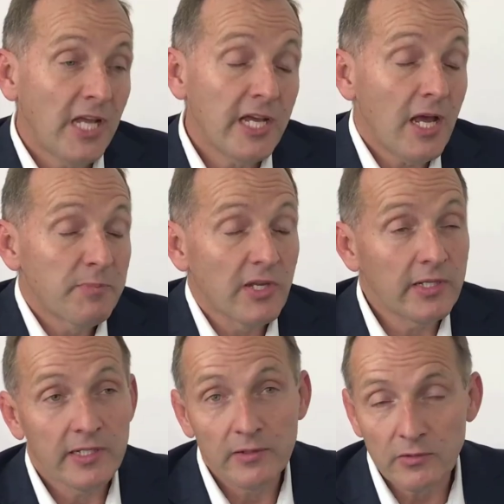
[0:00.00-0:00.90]
Yeah,
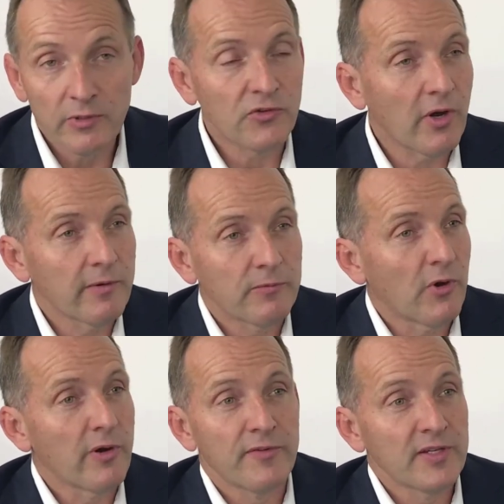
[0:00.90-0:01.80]
absolutely. Look, we're trying
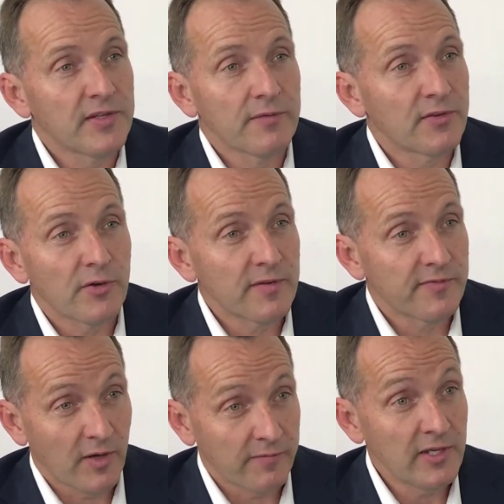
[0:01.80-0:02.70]
to invest over 3 to
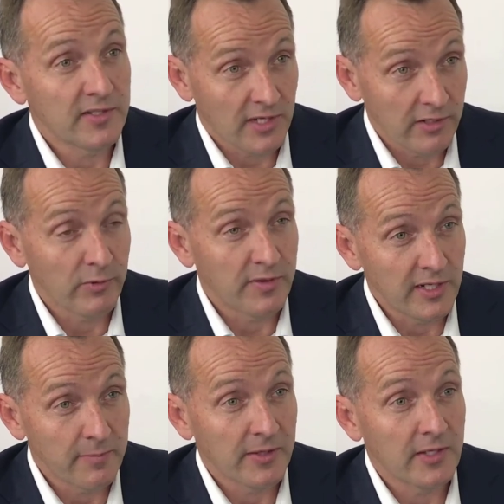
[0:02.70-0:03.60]
5 years. So we're
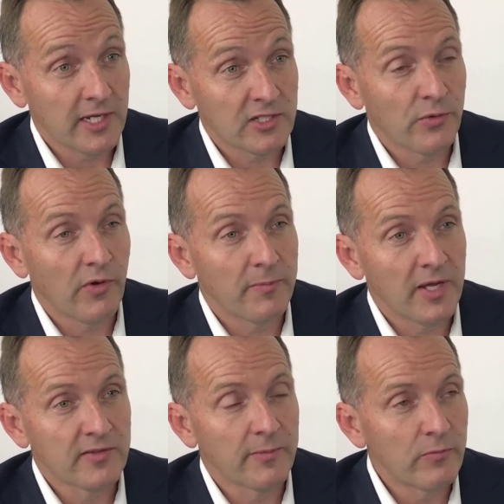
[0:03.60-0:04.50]
thinking about the next 12
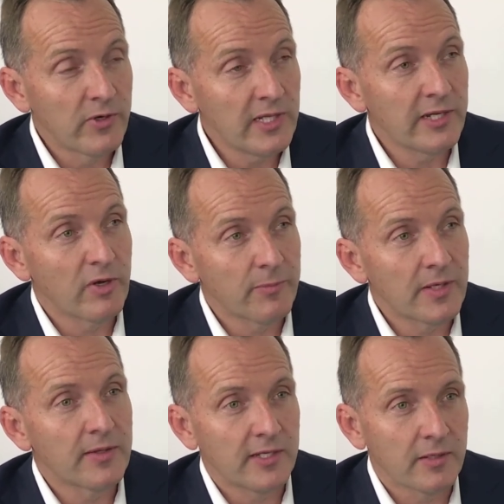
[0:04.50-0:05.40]
months. I mean, really, we've been
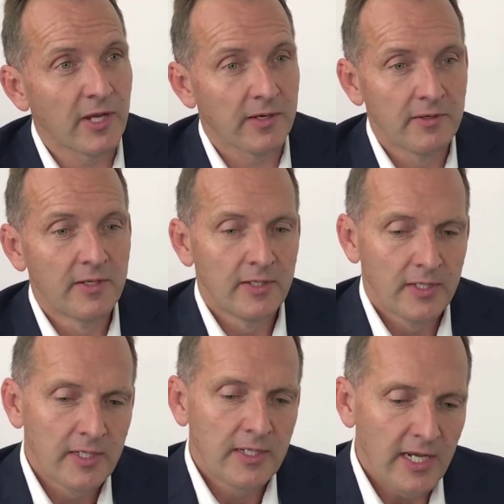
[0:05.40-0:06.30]
thinking about
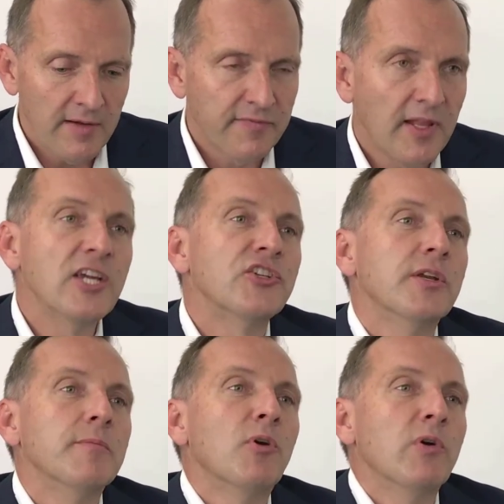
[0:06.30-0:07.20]
inflation
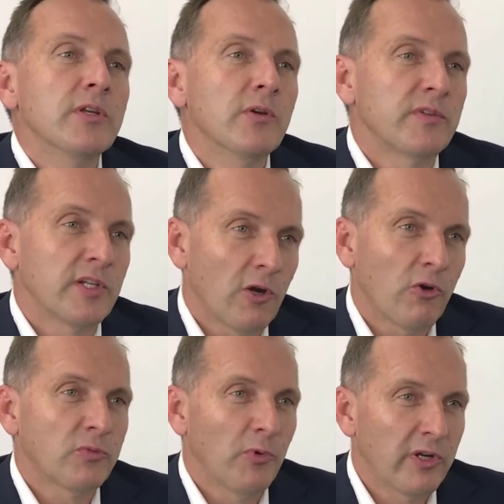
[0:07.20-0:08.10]
and bond yields and
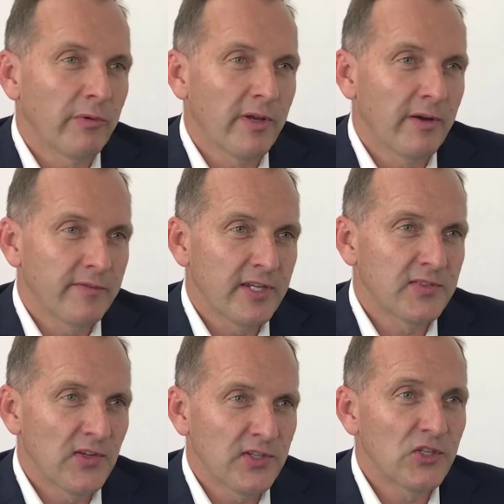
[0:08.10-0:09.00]
corresponding with our
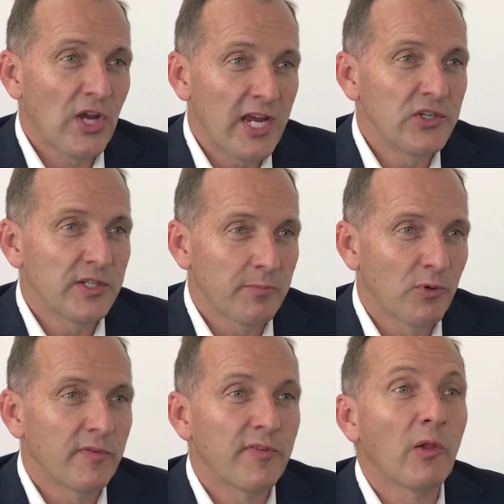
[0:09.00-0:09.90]
investors and changing the
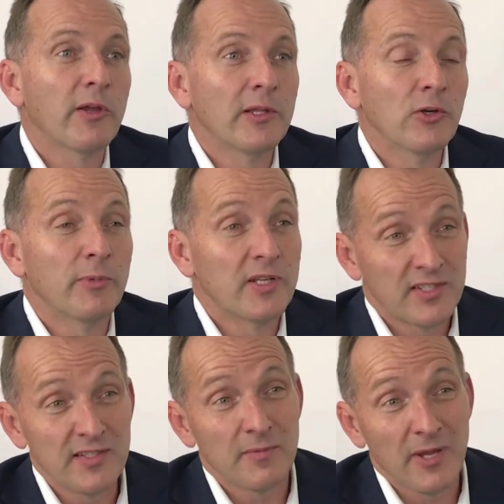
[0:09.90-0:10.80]
portfolio a little bit
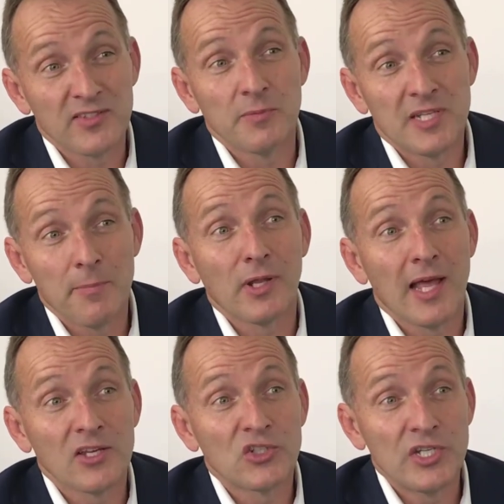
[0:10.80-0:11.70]
since about September
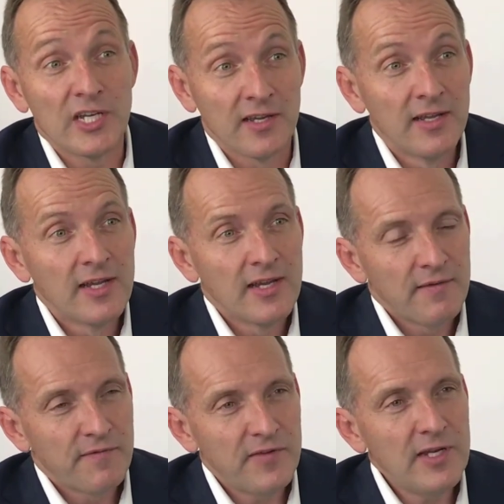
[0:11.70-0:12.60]
last year,
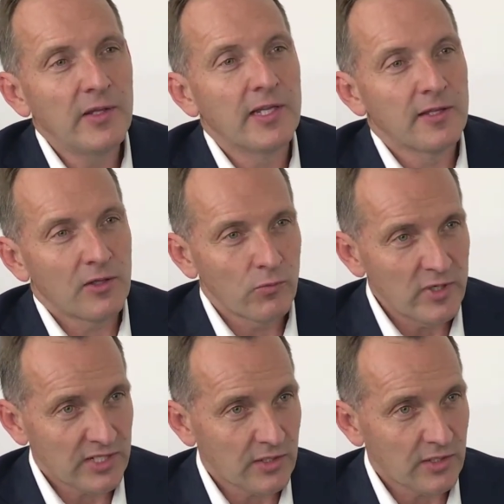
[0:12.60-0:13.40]
feeling that the risk of